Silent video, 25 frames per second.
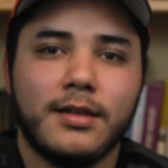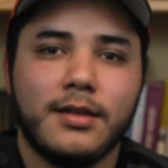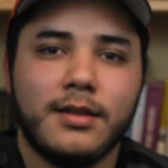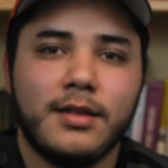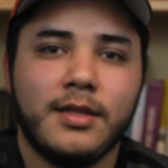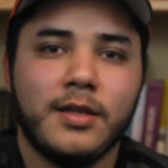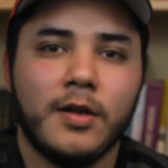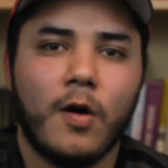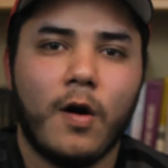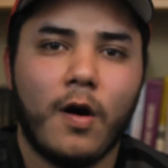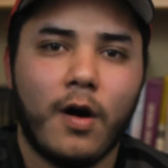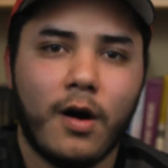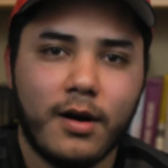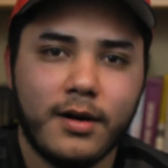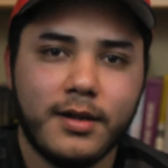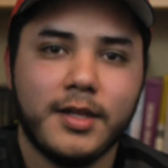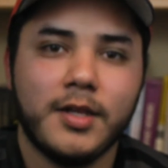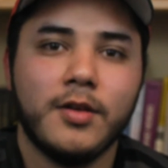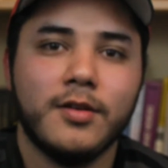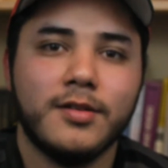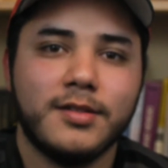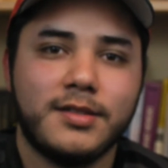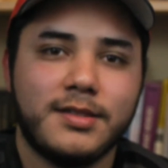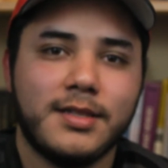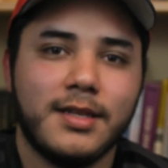The art
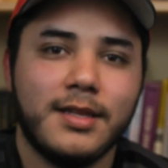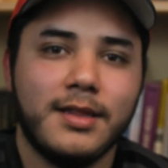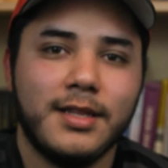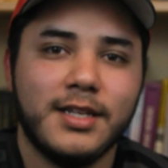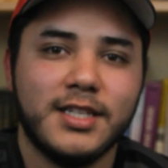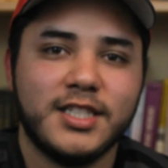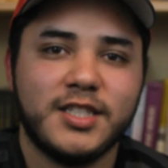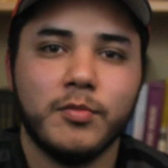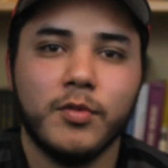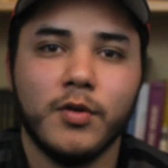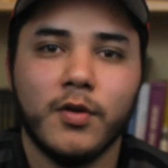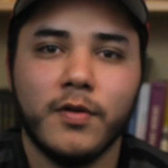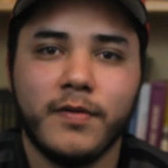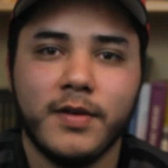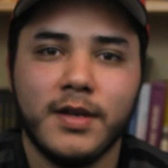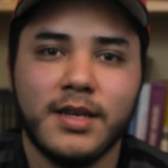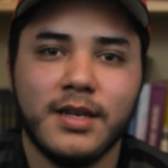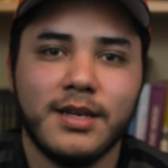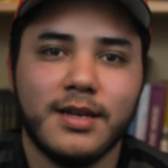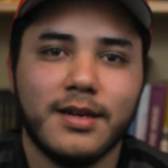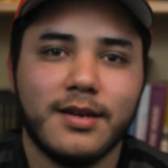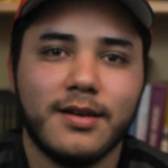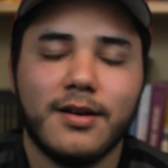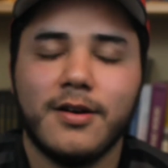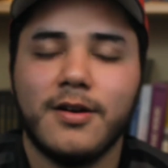used in this
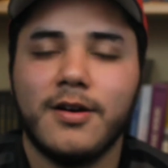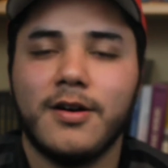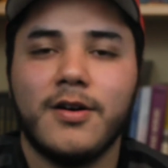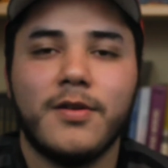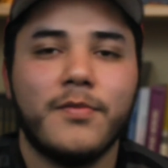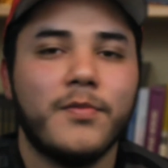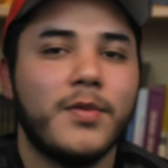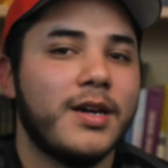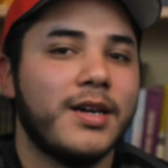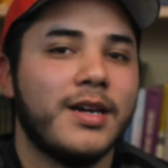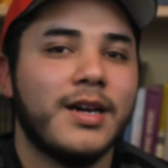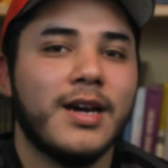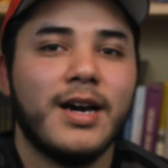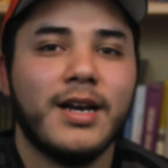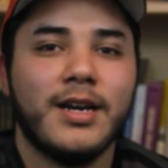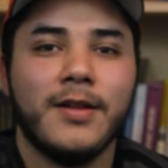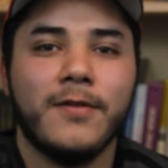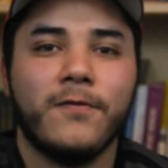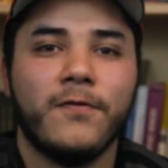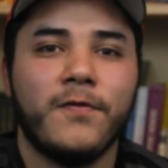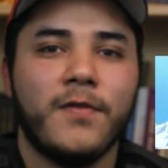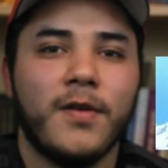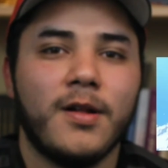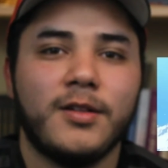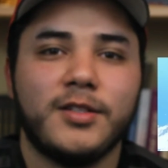movie, oh my god,
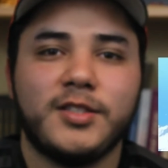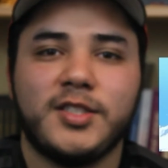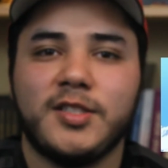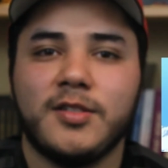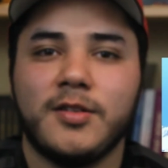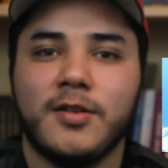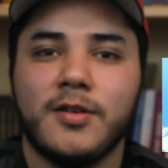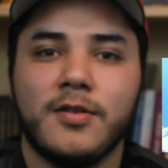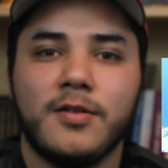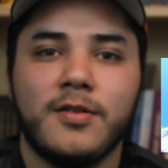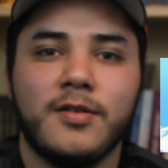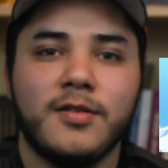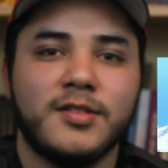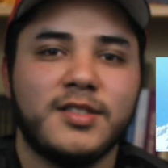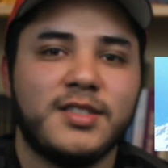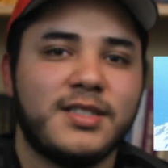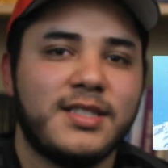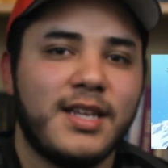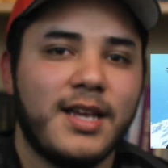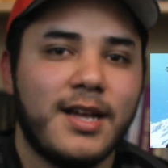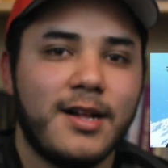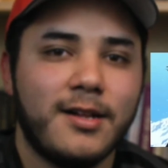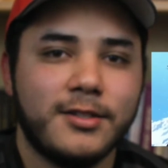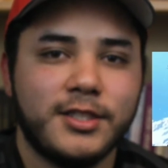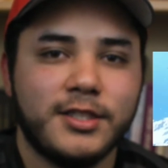it felt so
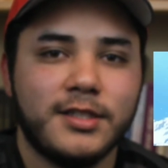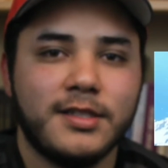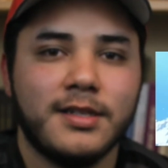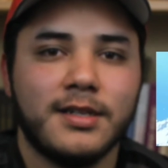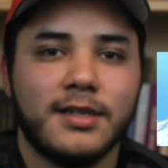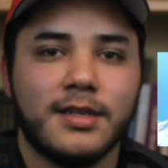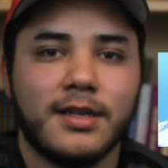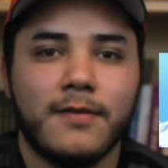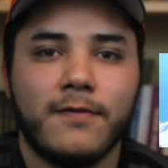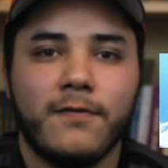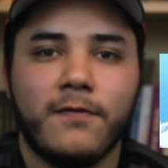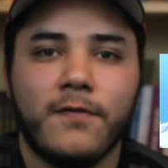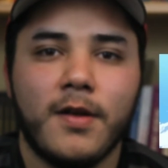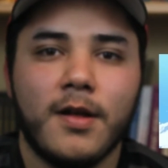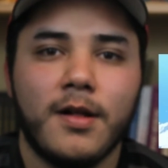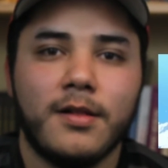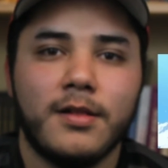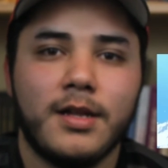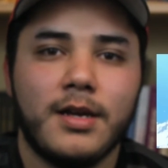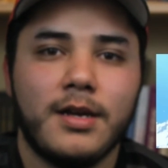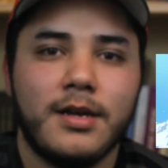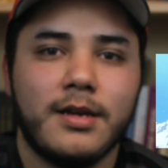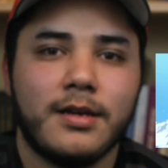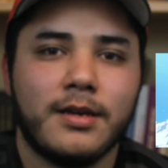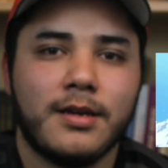nostalgic. It felt
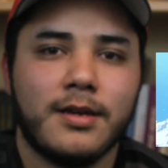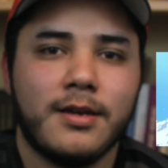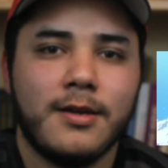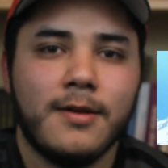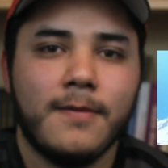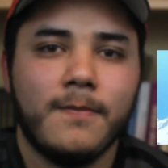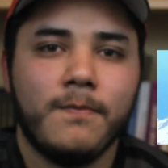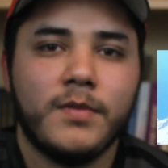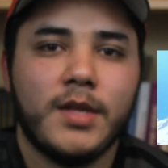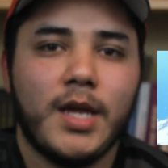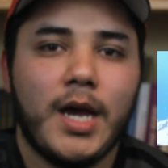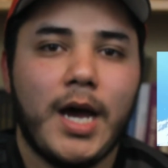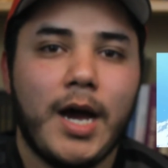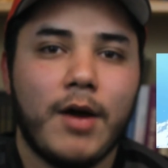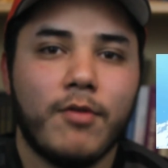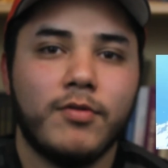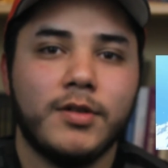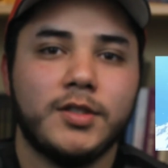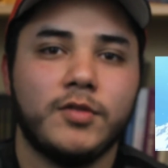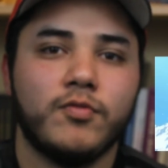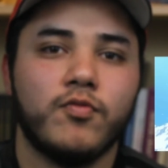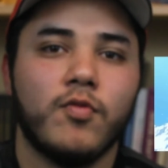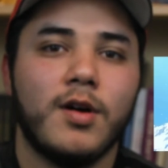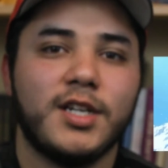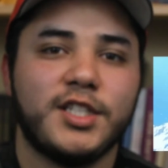like I
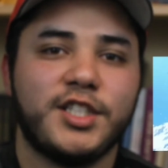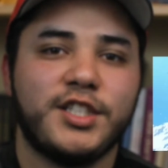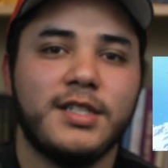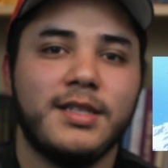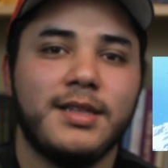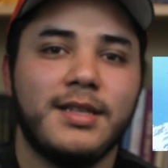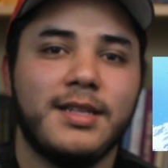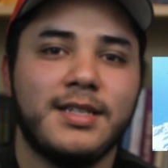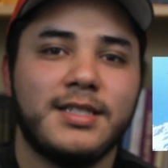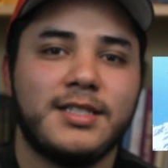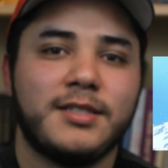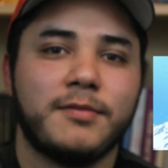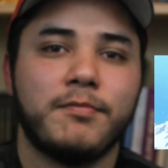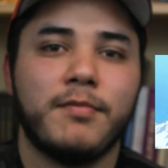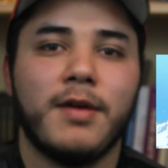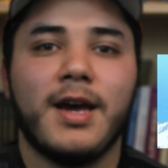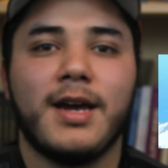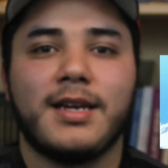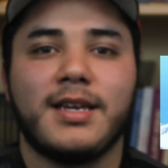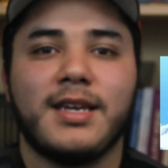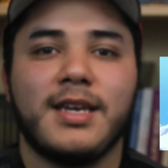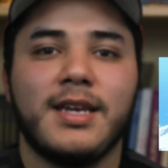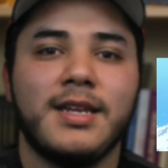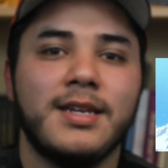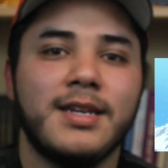was watching this
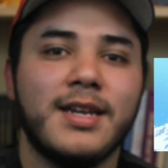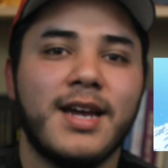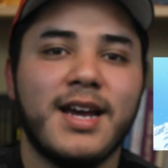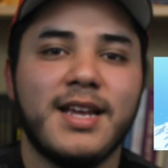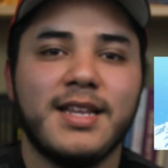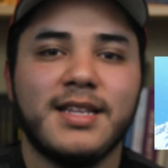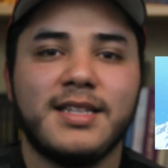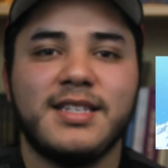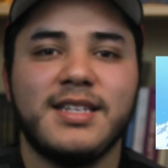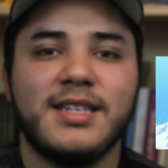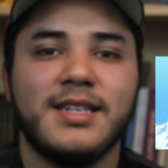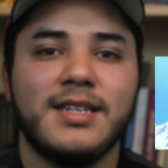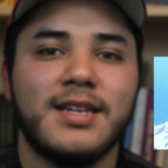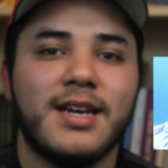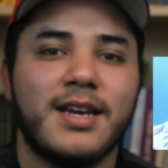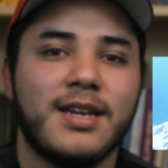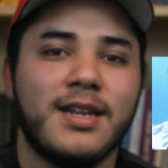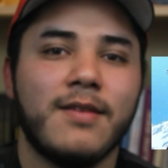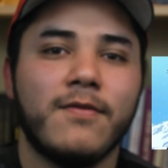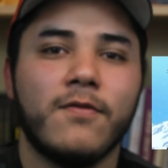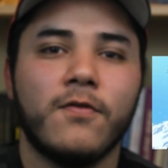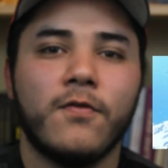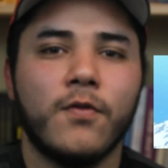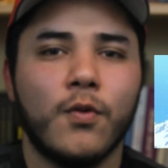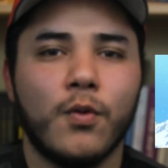back in
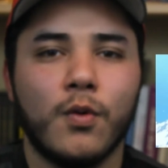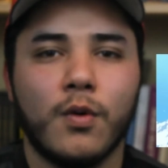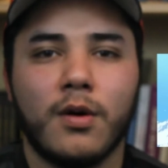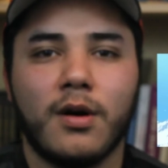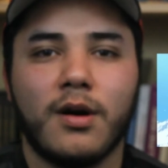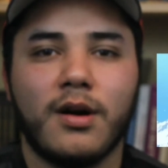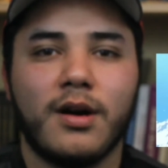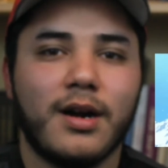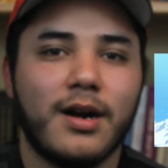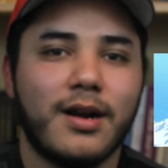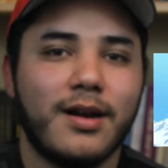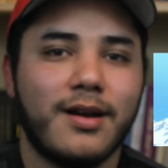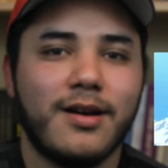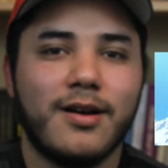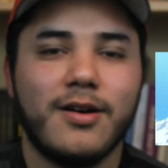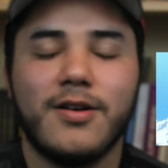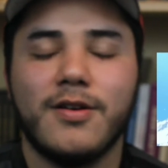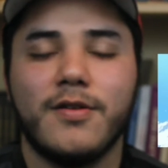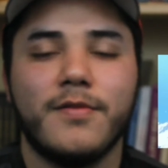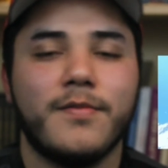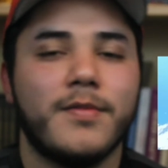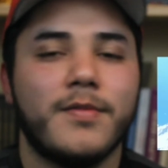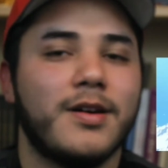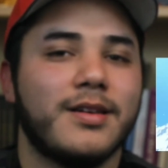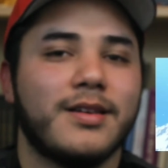1994.
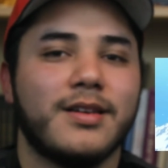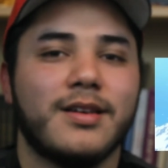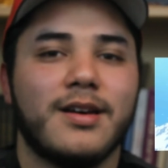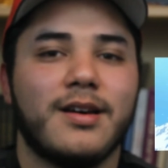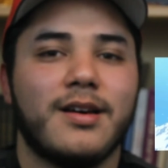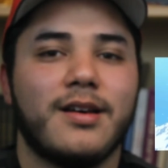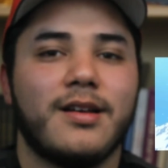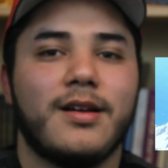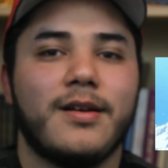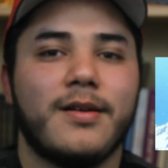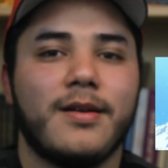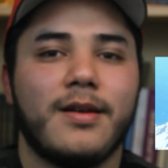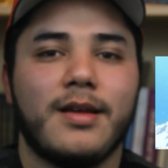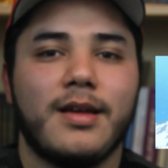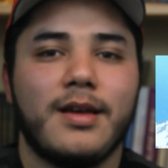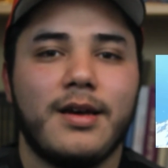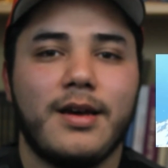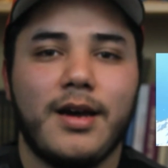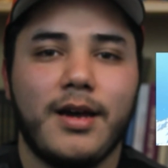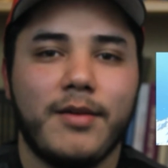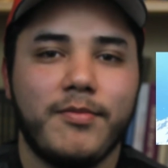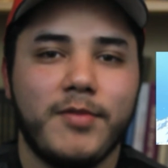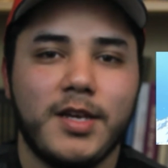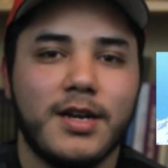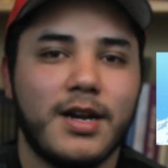Oh my god,
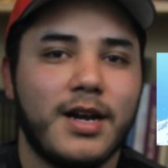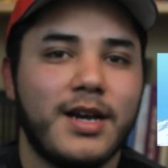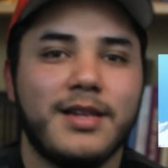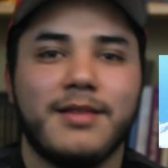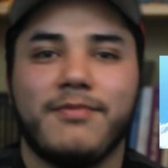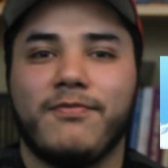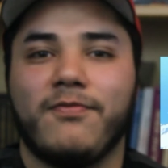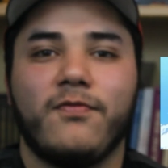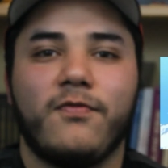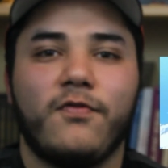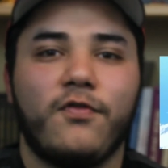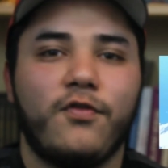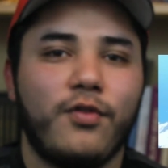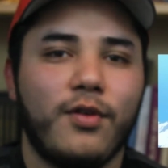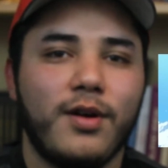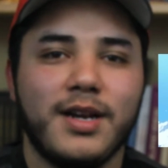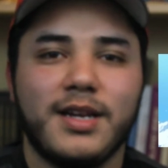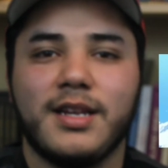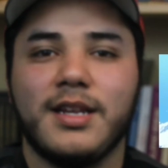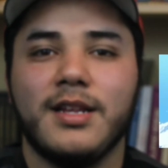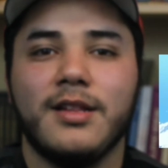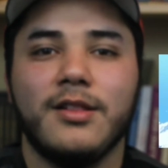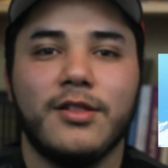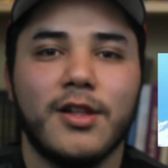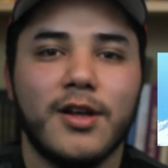I mean, I
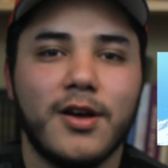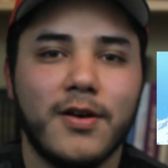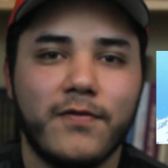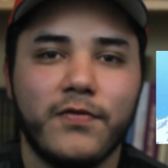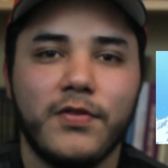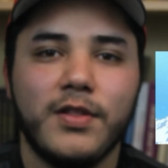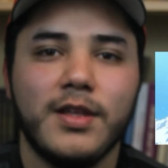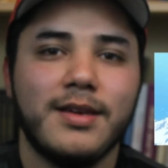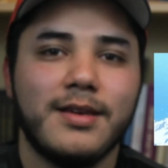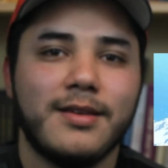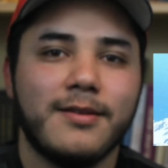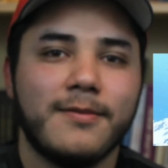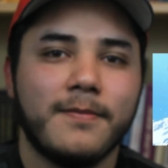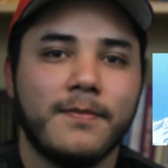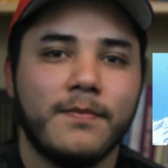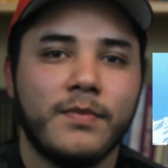freaking loved it.